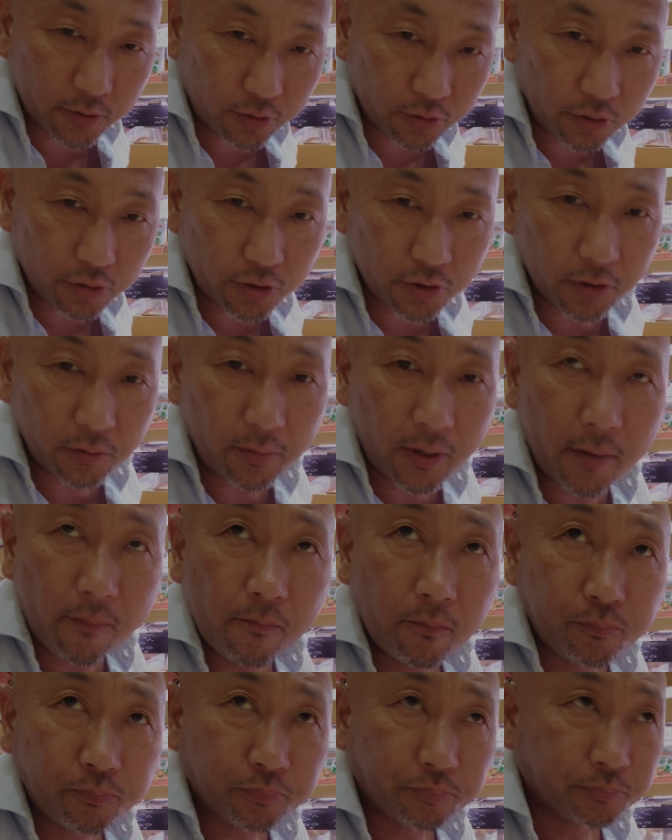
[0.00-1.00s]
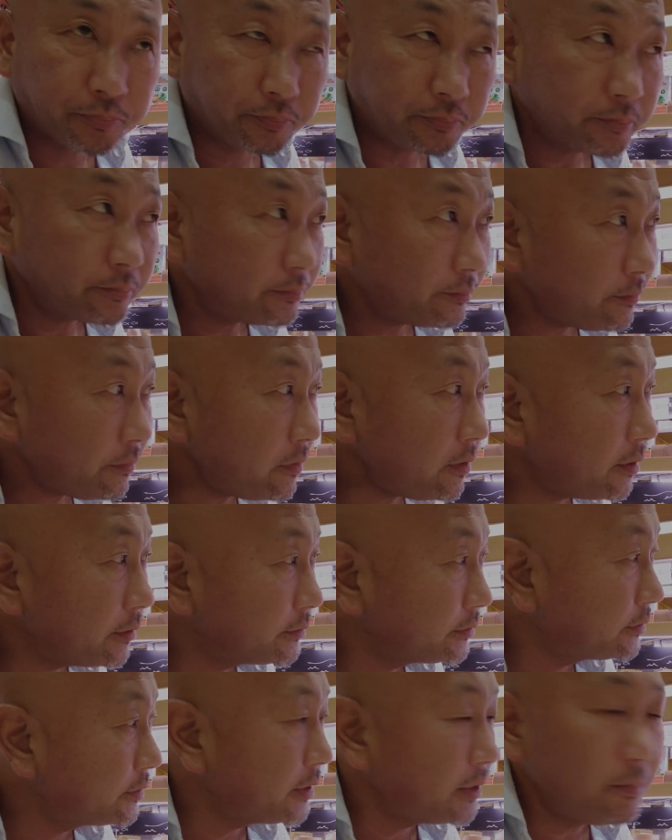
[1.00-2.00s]
sushi, but
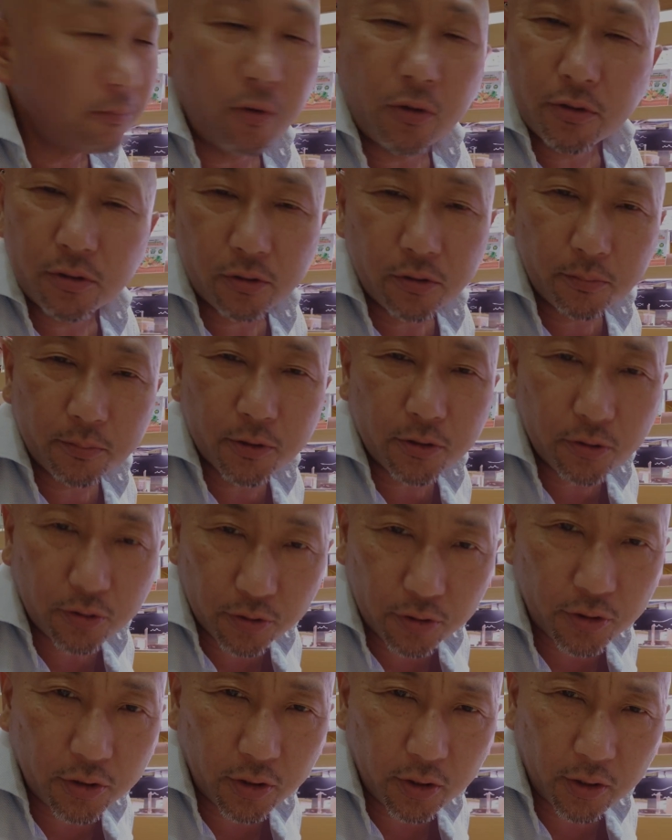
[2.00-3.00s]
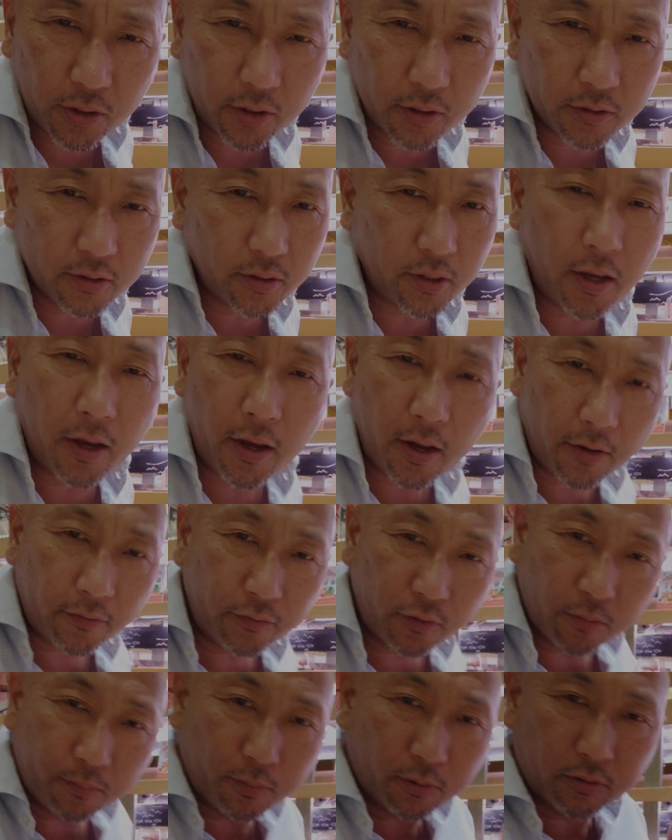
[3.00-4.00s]
see, most of the sushi is, I have
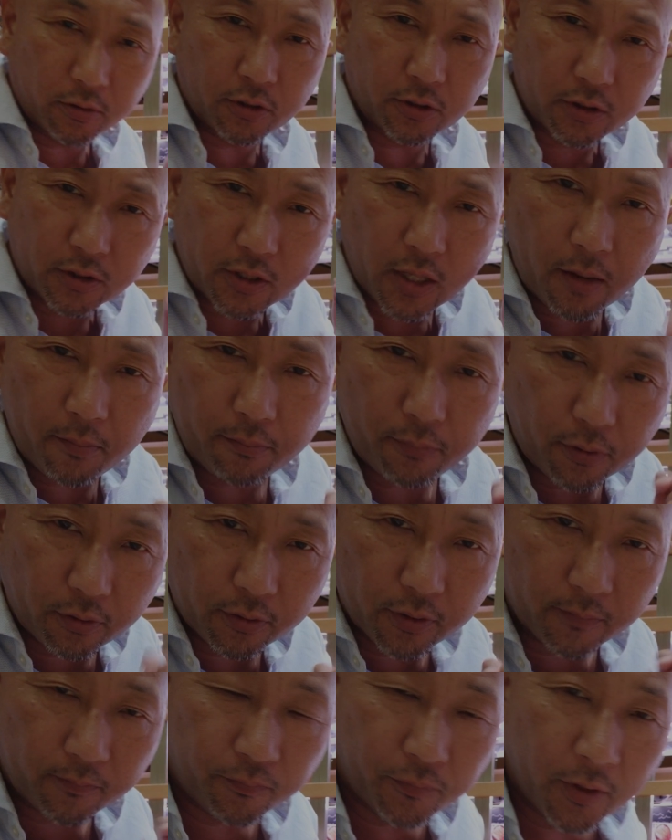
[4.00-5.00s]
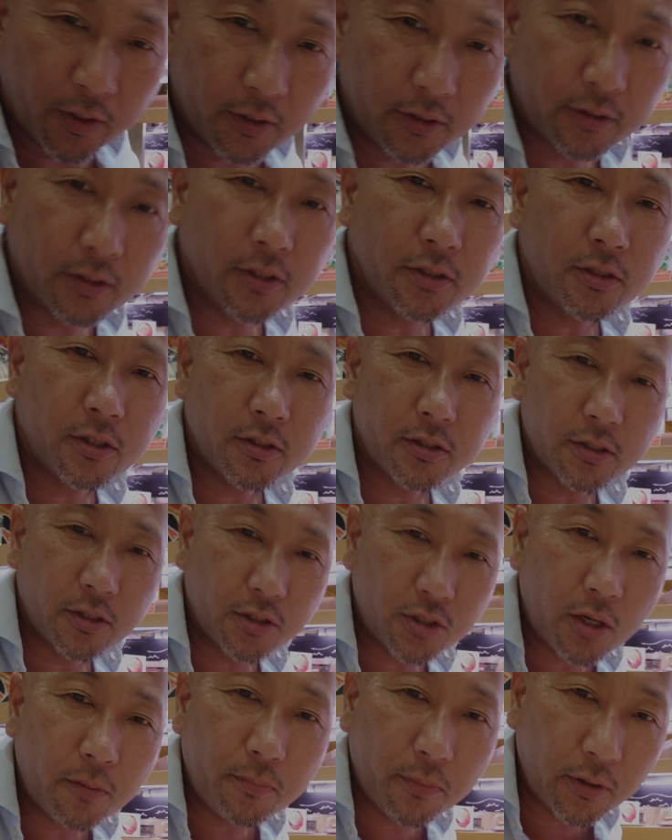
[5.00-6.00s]
to put the stamp on. This is a
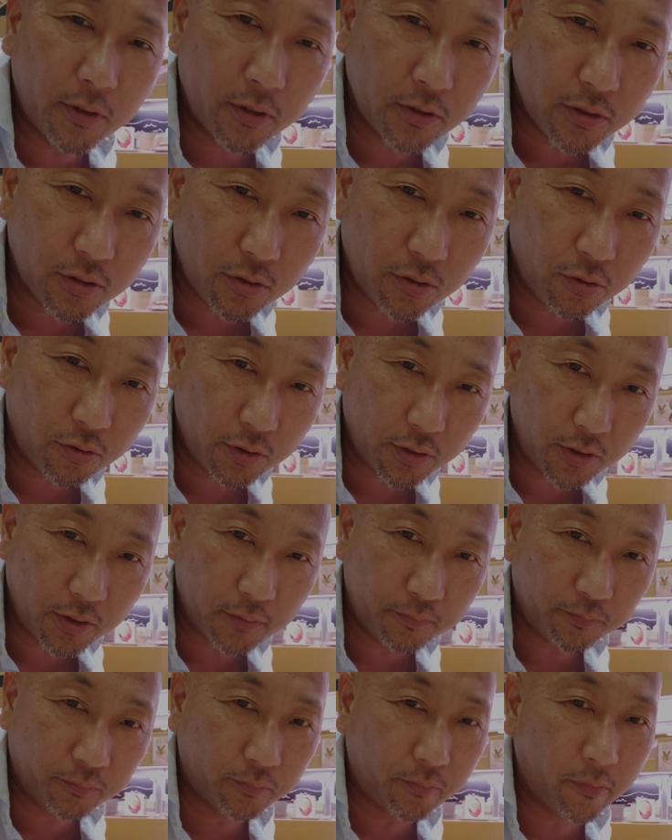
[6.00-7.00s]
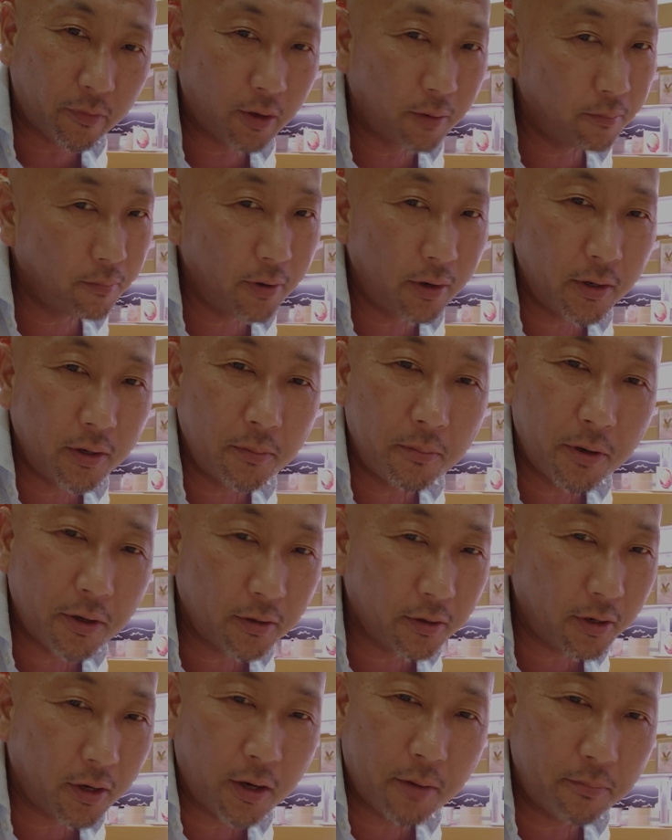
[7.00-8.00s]
Japanese quality. Very,
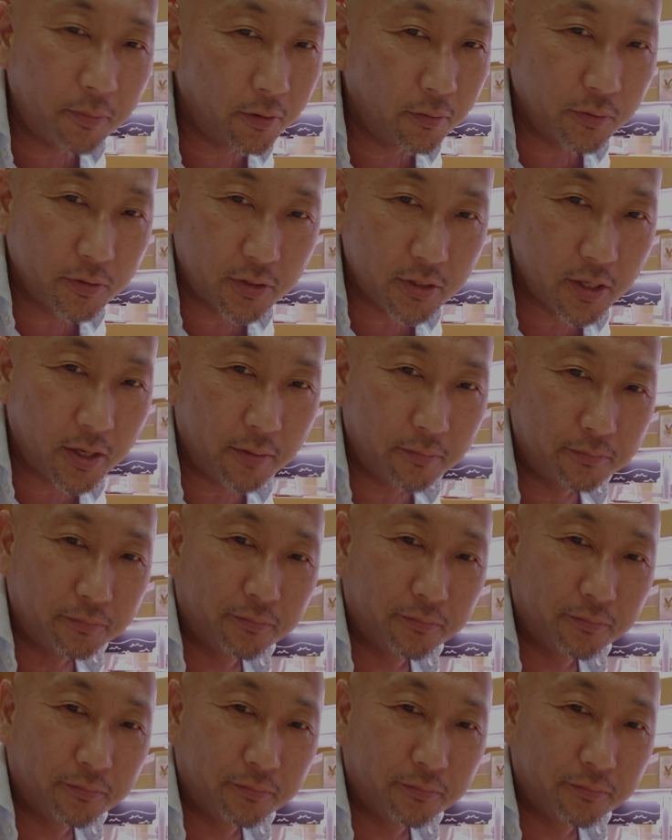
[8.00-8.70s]
very happy with that.